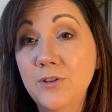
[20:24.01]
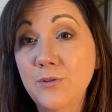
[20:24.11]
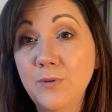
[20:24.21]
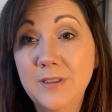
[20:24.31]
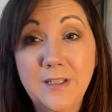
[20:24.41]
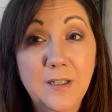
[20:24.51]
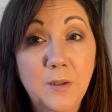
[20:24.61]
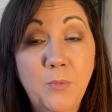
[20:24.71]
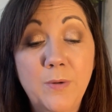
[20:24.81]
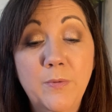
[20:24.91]
to setting an
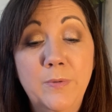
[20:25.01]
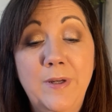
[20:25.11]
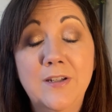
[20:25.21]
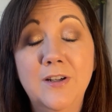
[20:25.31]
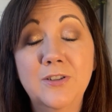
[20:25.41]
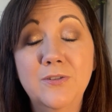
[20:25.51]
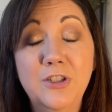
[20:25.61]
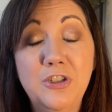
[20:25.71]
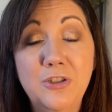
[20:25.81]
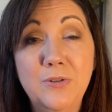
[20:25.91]
appointment with my doctor in
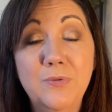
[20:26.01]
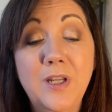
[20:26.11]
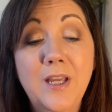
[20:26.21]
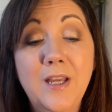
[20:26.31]
June